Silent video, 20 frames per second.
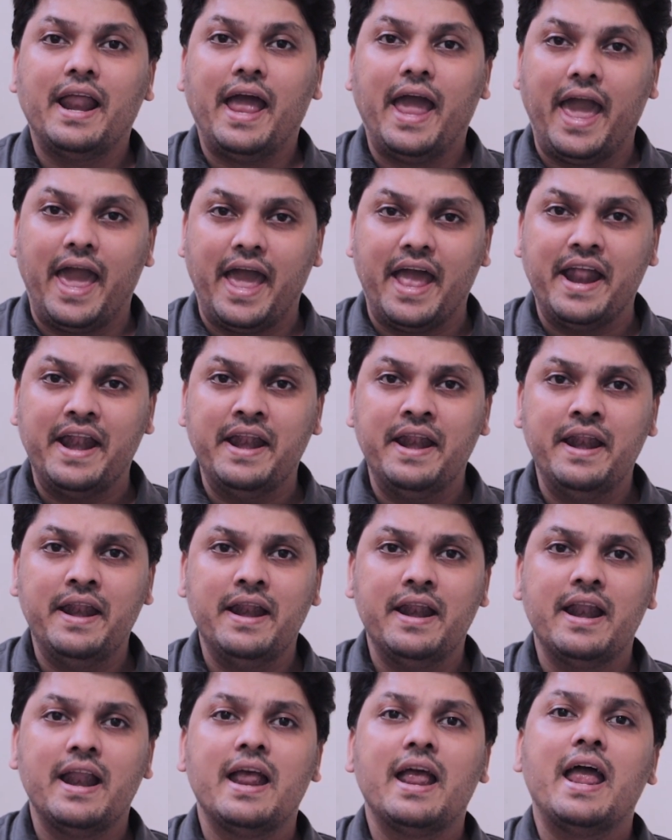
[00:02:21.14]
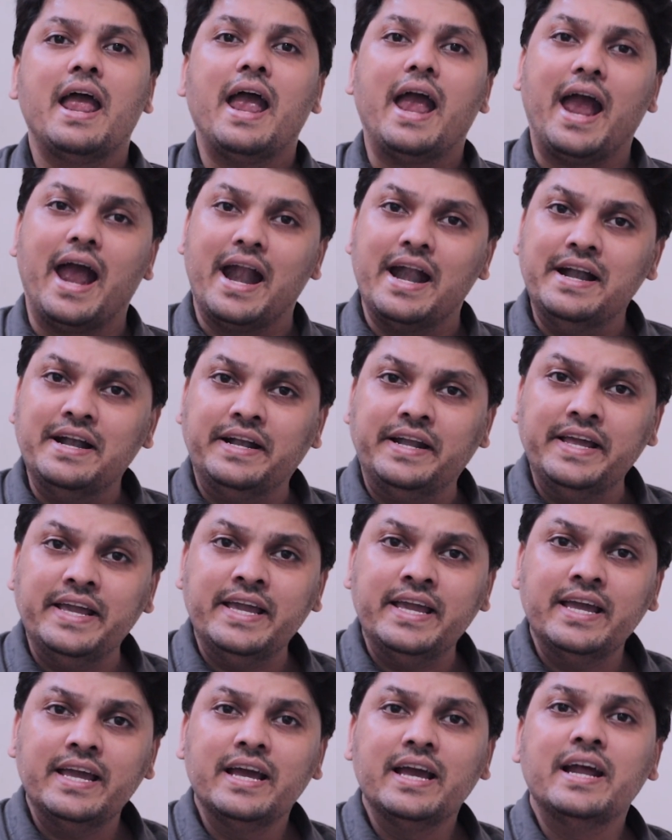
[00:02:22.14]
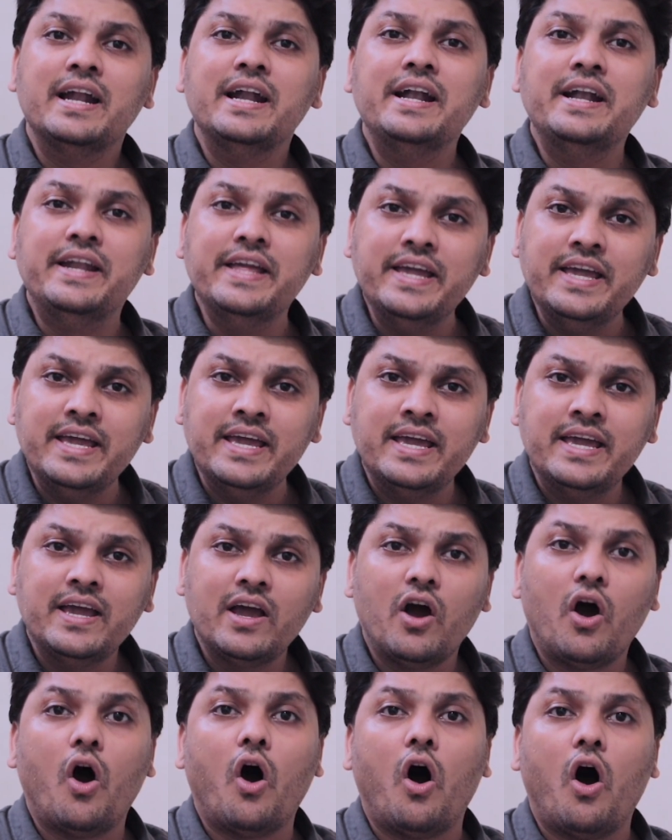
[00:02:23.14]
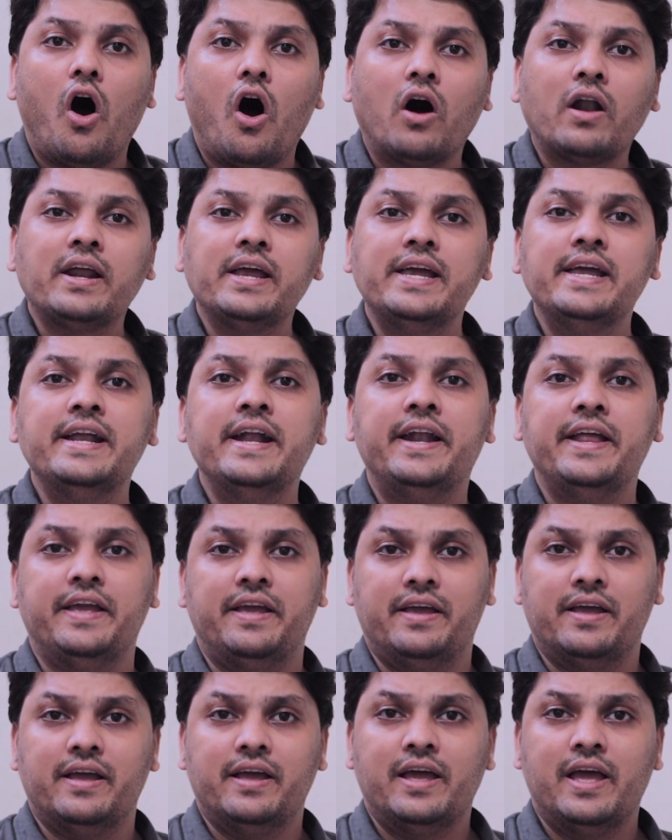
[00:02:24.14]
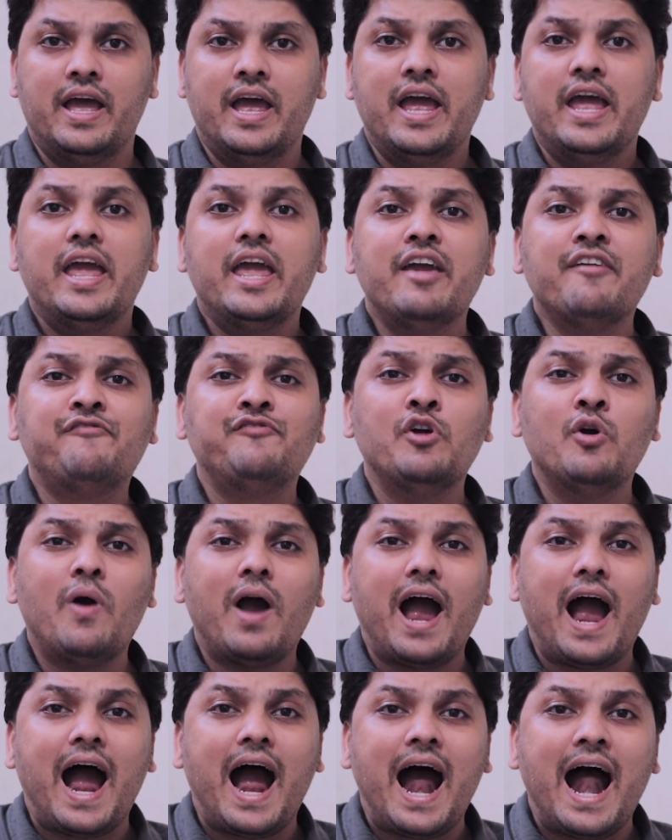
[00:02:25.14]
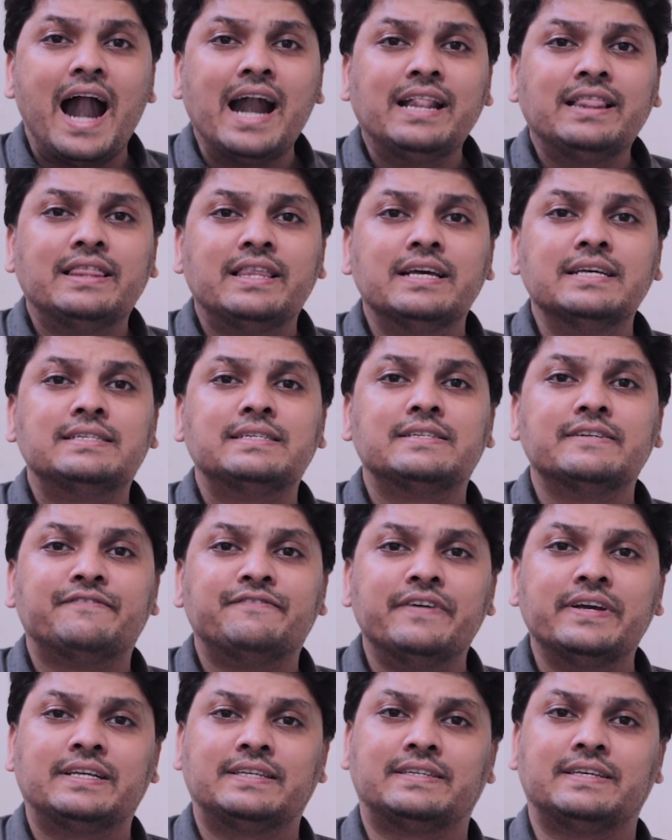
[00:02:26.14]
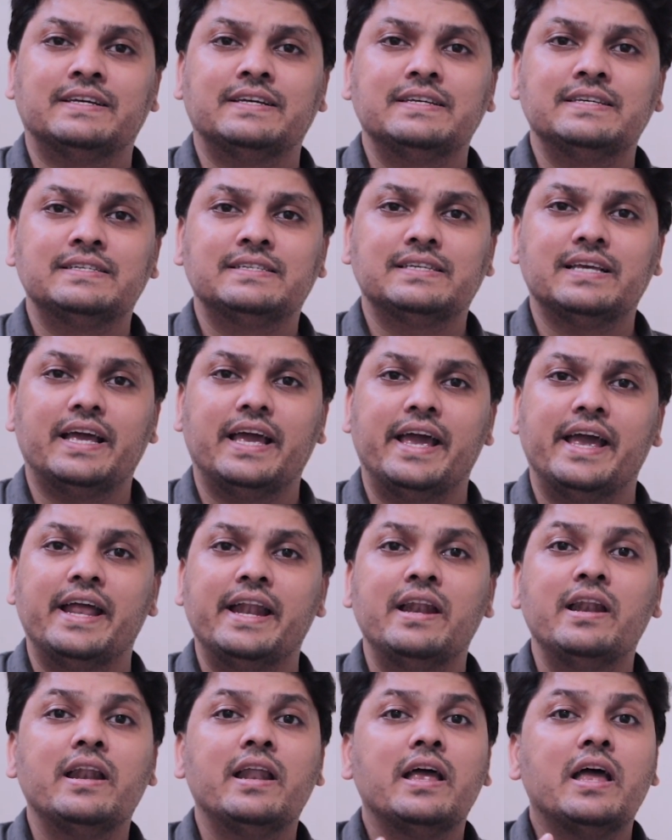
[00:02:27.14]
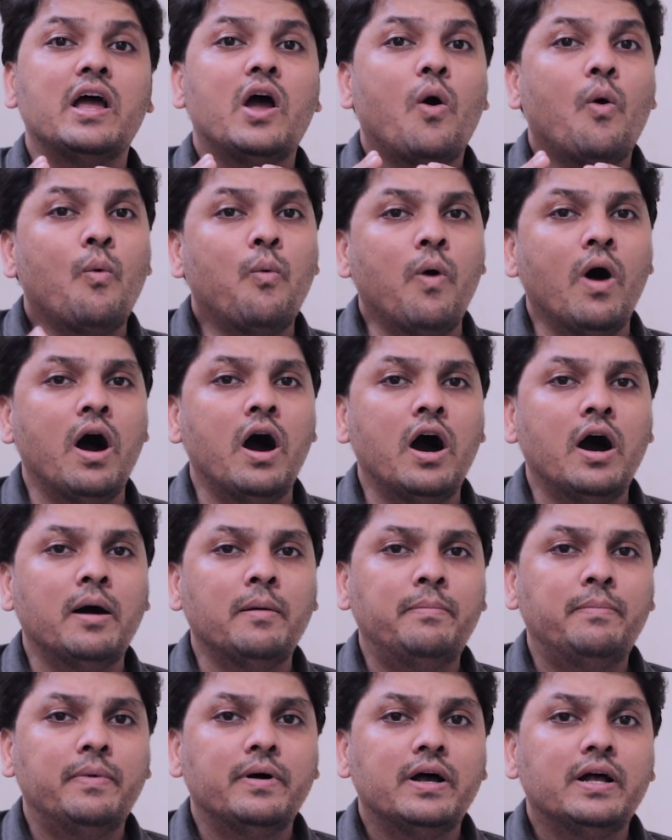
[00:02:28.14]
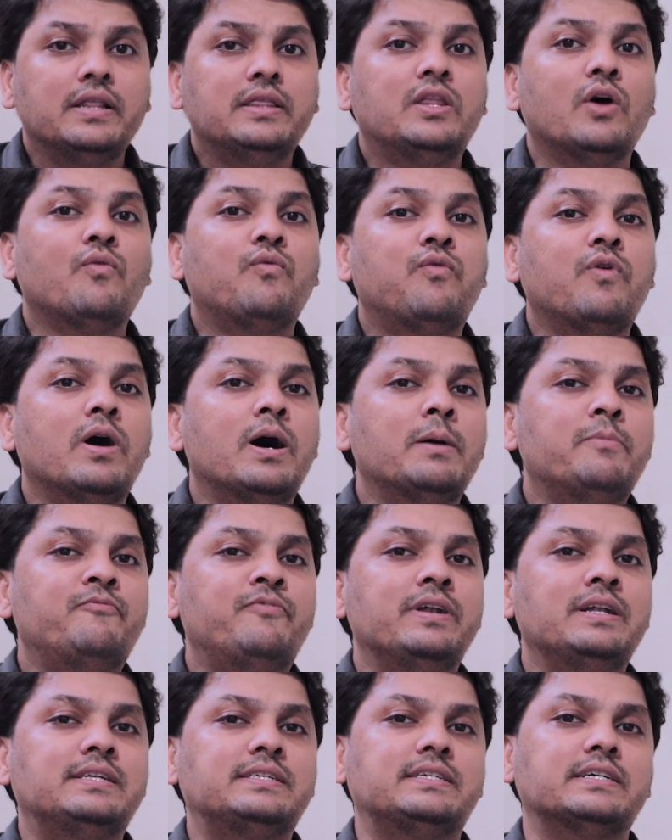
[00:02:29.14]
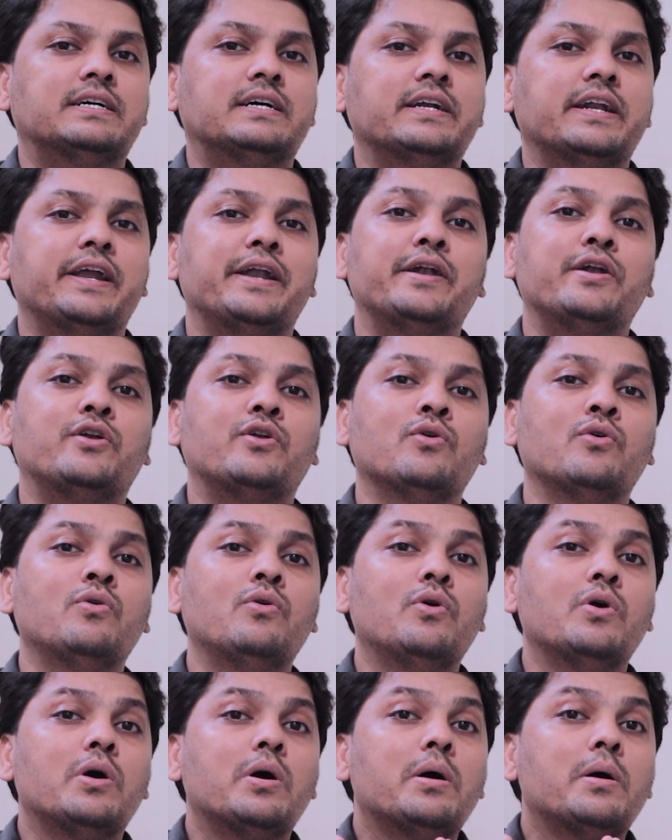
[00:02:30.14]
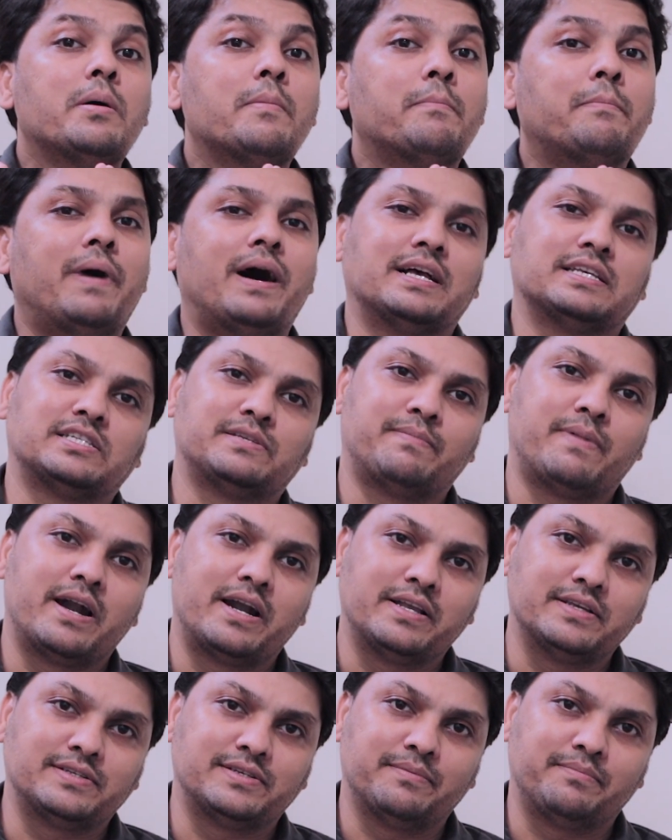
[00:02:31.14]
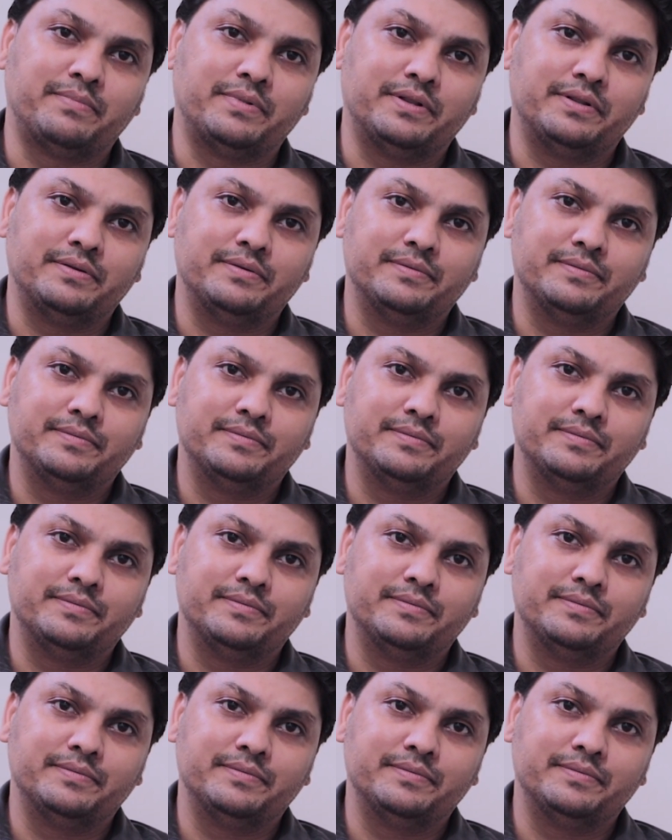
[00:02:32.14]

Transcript: n, nt, d or ed. If you add these suffixes in verb, the verb will turn into past participle.